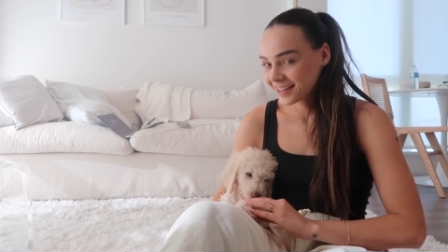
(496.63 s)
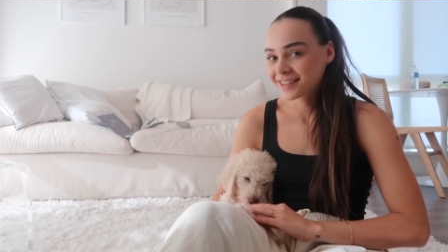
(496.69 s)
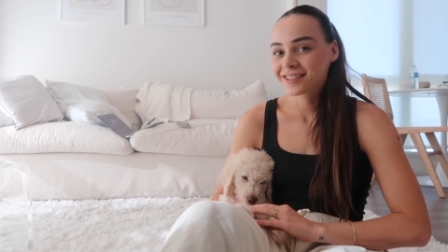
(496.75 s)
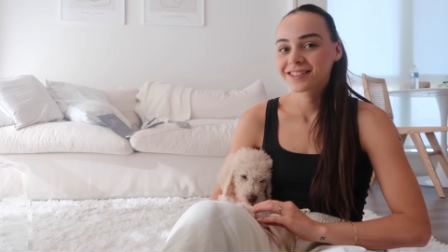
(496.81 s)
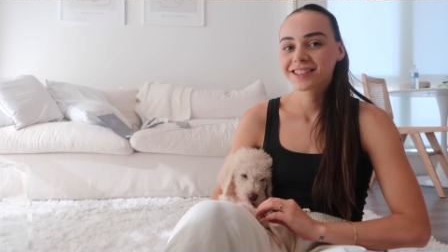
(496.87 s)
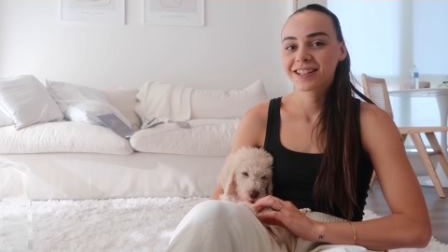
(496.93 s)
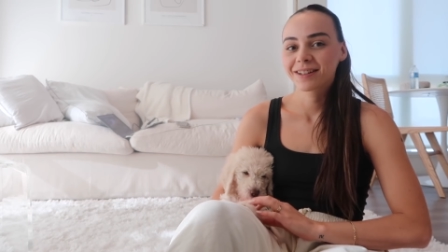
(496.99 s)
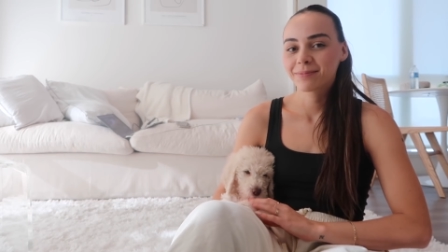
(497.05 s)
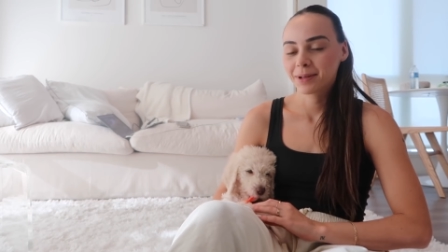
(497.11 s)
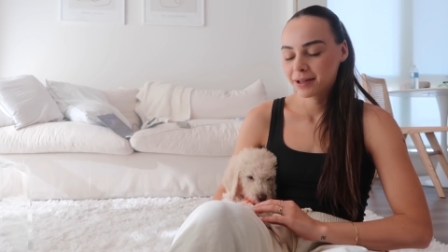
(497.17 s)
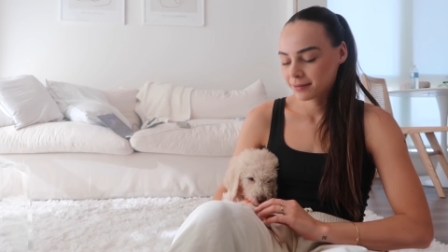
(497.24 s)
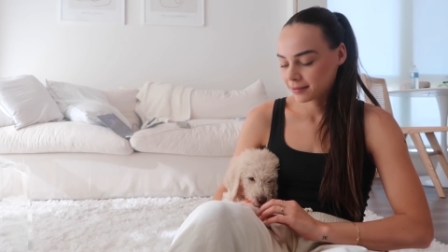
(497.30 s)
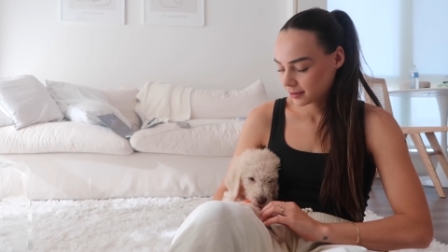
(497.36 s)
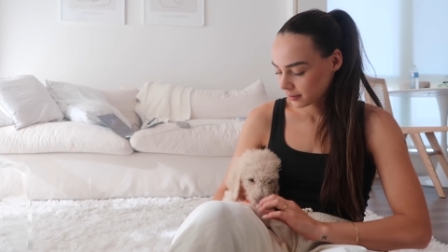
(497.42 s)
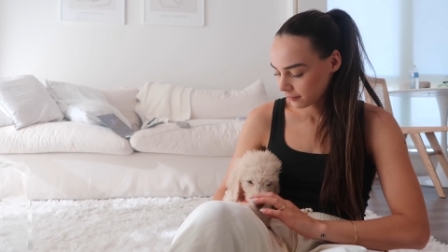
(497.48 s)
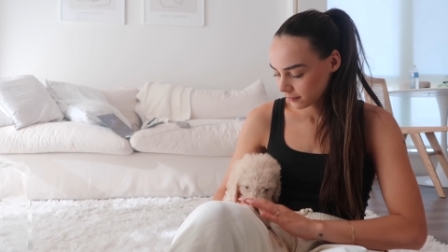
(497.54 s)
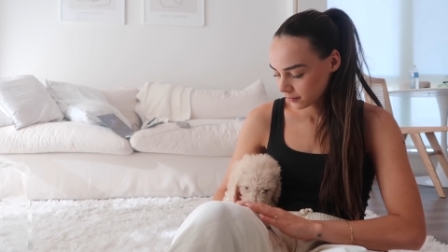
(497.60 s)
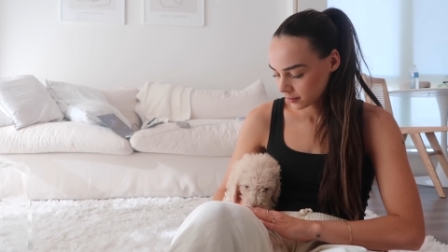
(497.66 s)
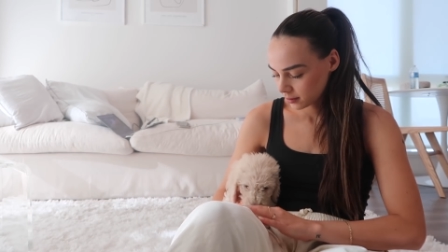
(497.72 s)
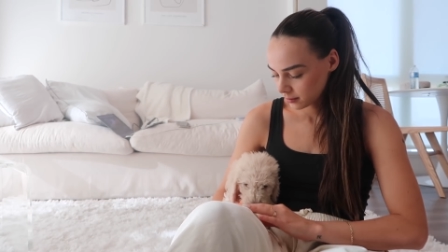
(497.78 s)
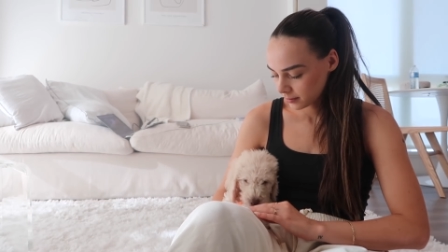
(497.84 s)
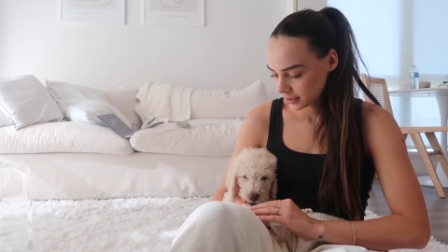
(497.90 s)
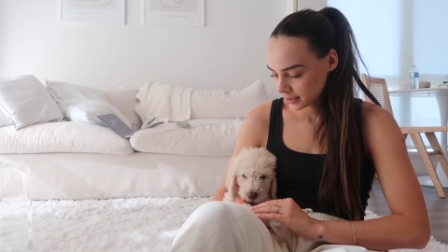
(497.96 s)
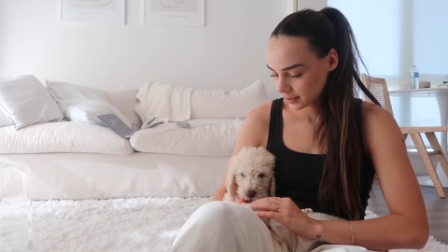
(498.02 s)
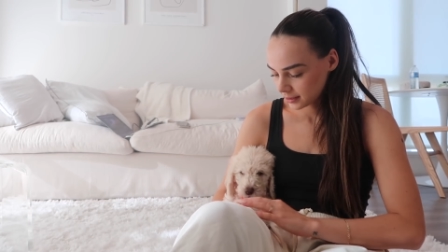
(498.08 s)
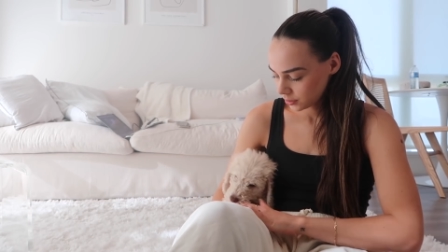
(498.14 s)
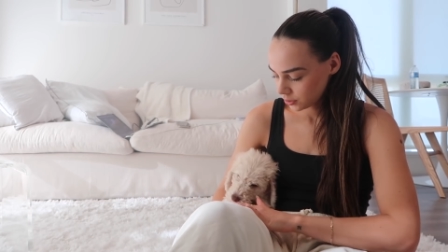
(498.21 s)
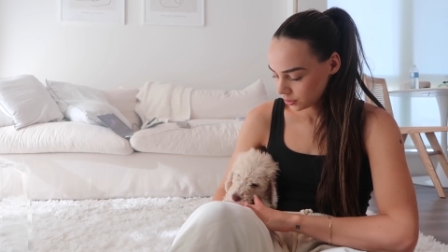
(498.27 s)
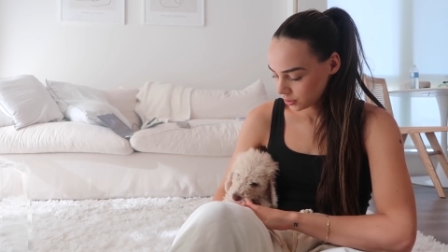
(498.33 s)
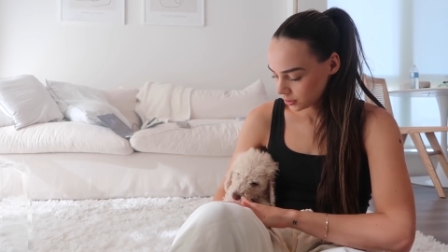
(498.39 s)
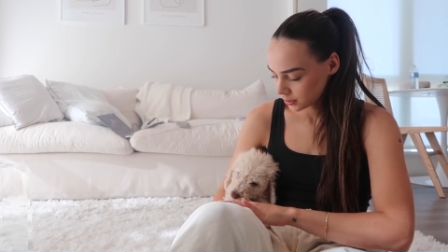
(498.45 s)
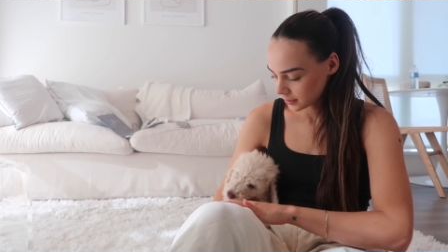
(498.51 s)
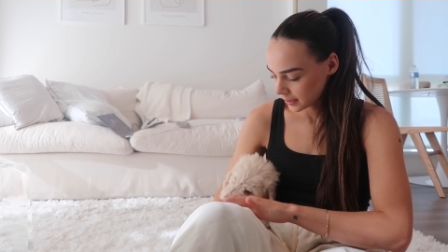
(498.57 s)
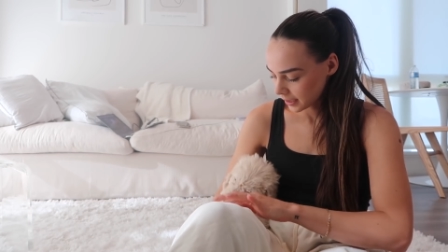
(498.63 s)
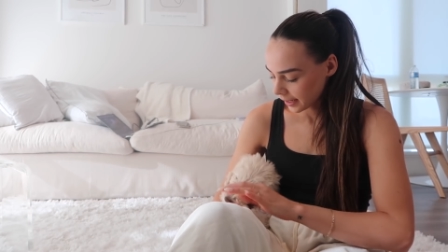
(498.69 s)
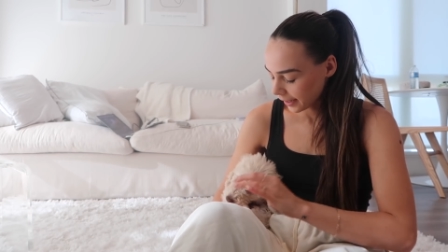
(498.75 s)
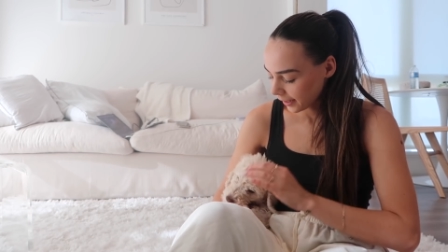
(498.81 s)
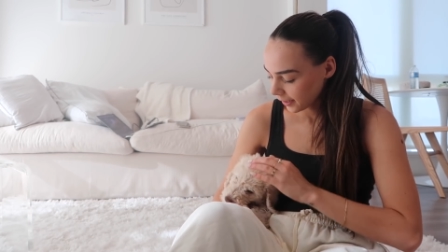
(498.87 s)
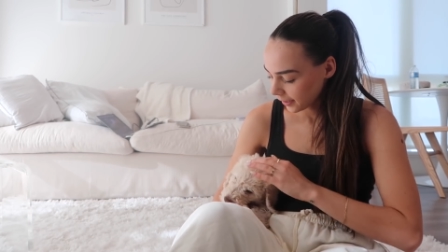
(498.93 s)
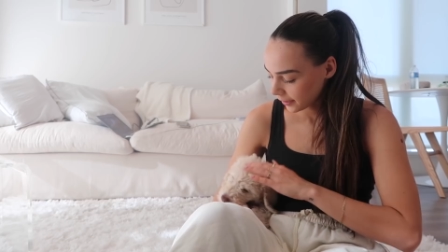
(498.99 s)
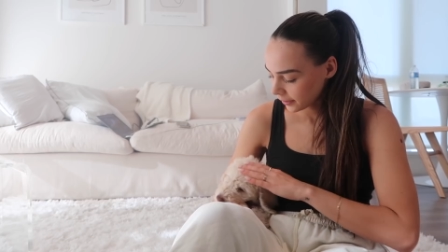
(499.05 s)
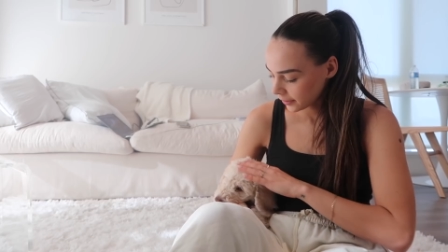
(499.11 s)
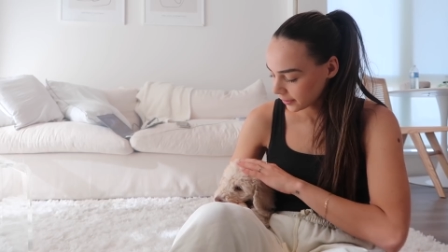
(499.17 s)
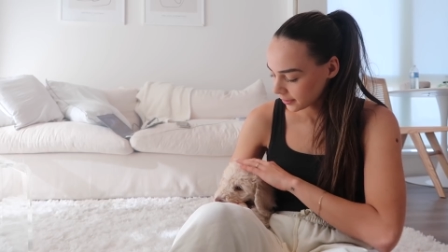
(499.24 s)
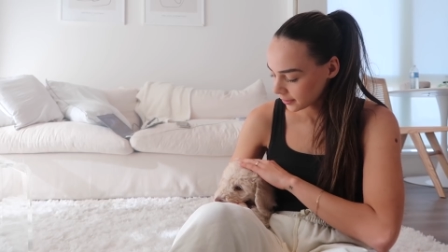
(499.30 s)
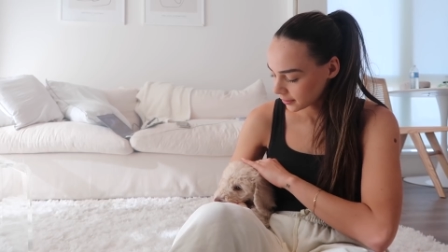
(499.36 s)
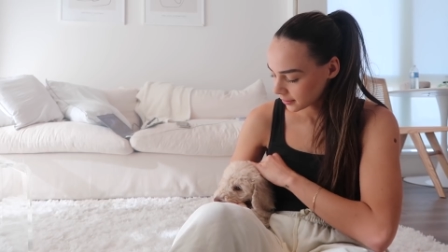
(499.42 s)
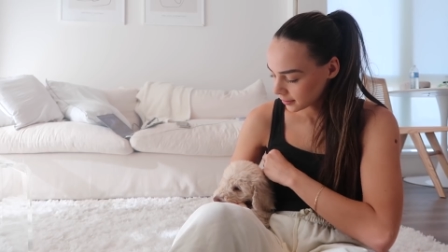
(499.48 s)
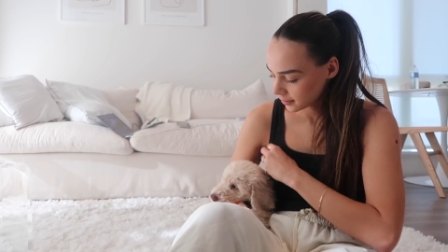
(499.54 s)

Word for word: Hunter's gonna play with her for a little bit. She just ate.